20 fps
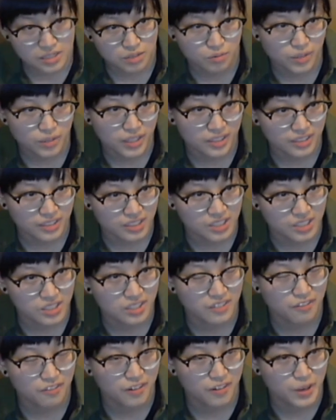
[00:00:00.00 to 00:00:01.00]
well,
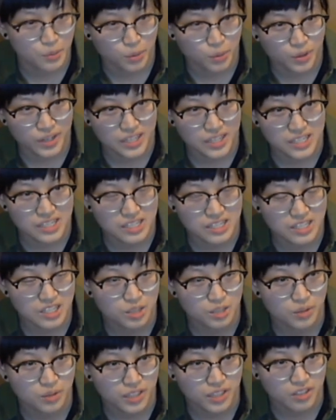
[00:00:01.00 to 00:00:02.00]
friend points
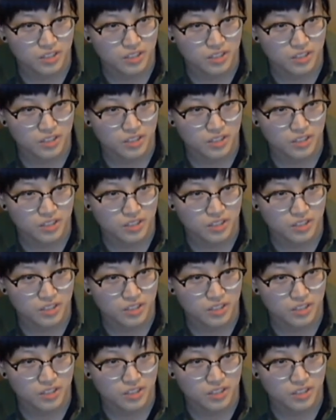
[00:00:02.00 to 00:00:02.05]
to either